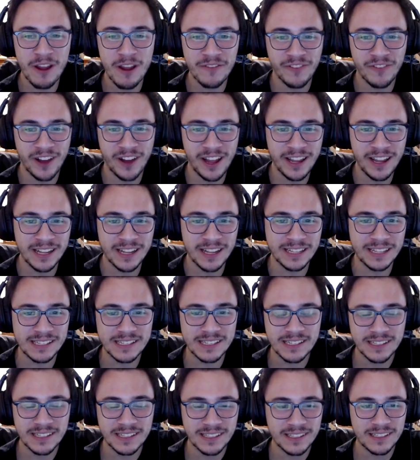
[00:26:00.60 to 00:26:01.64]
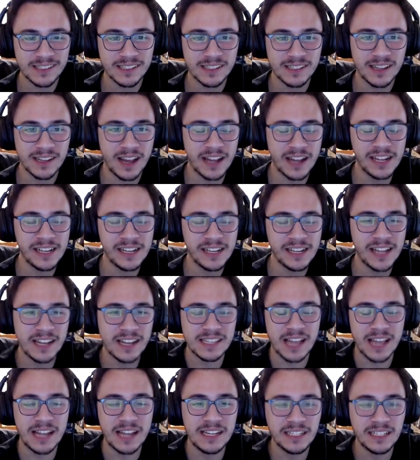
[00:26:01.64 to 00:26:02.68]
Fiennes. I did kind
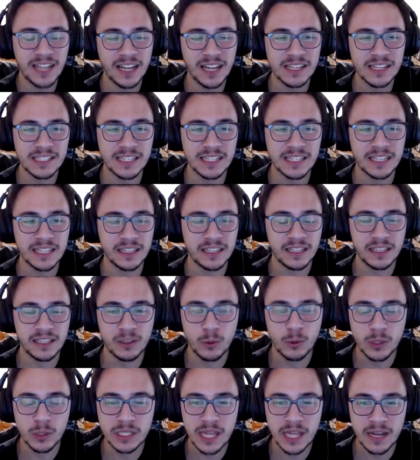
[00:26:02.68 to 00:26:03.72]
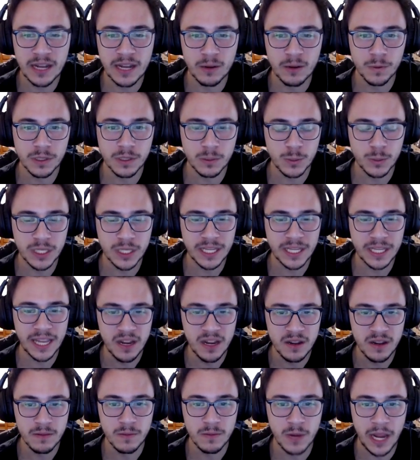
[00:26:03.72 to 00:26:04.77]
of see the. Was he
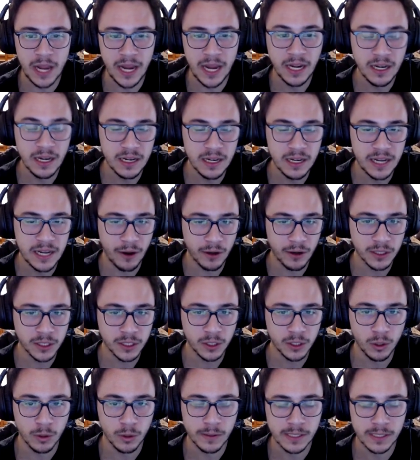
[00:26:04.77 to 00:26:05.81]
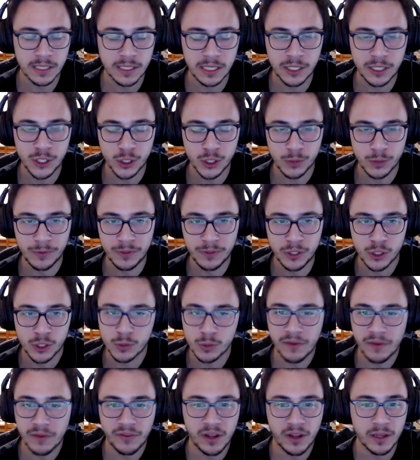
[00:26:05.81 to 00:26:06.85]
in character, or was it was just
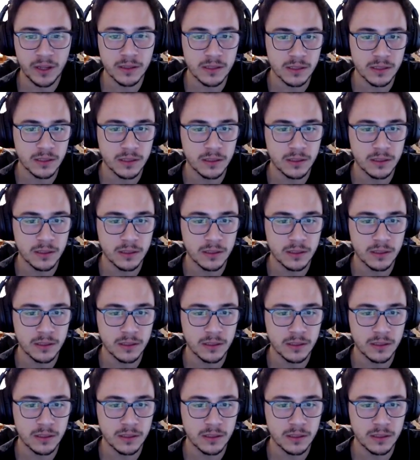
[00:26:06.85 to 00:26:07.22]
Ray Fiennes?